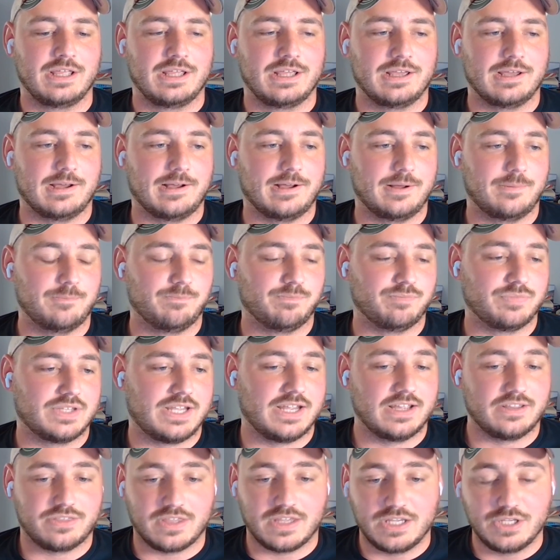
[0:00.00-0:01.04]

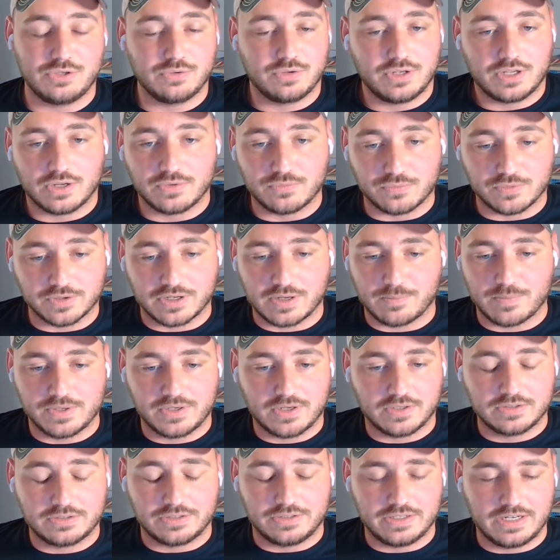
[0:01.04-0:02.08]
can't thank you enough for coming
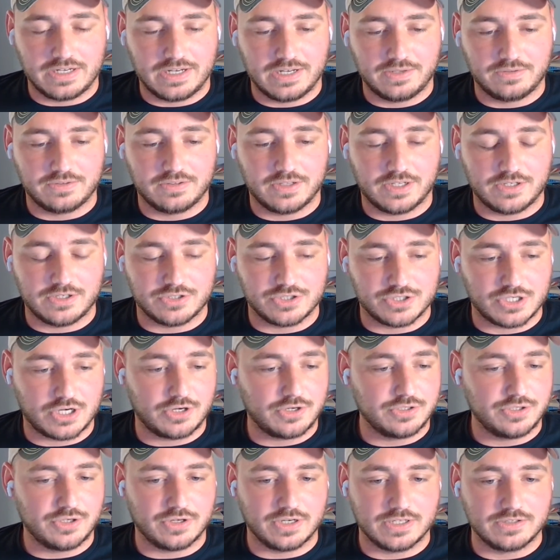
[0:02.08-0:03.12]
on today and
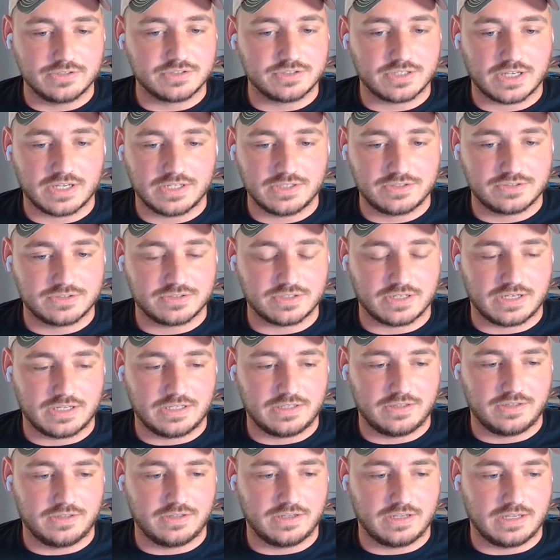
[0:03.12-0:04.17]
sharing your insights
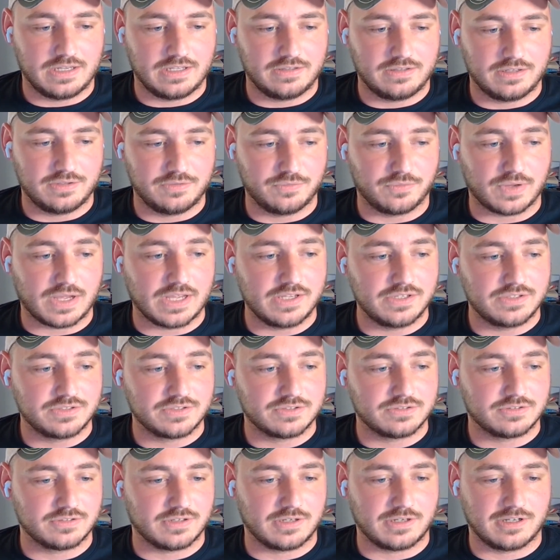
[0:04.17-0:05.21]
and
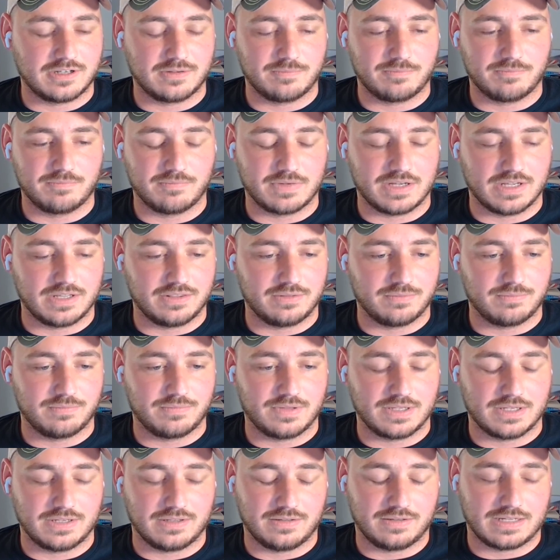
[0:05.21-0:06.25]
advice. I
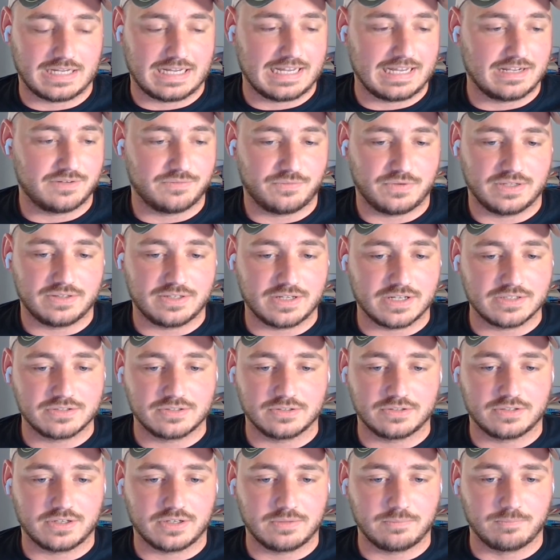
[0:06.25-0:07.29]
had a
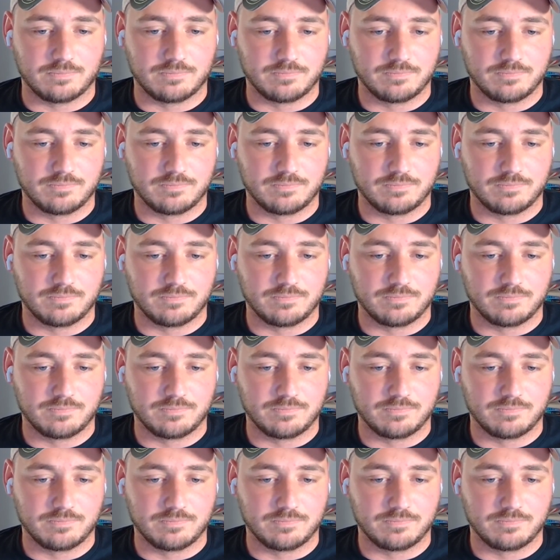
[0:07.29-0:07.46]
fantastic time.